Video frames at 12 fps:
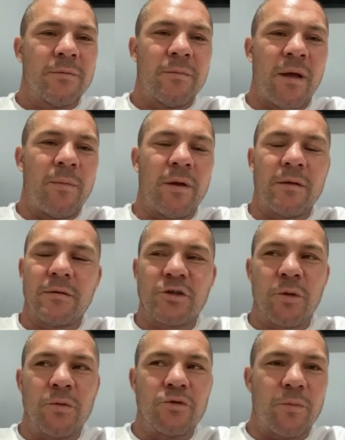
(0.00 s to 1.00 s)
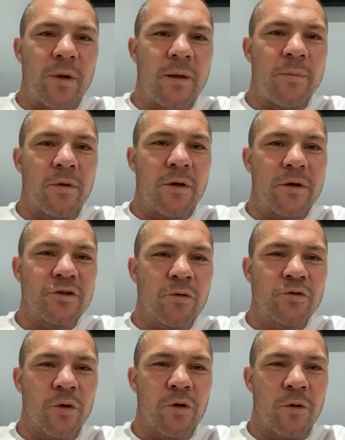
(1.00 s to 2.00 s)
maybe 200 people in a
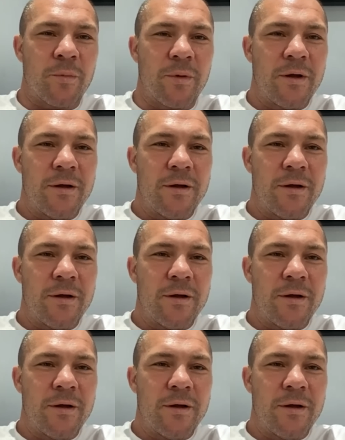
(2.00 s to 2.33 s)
social club.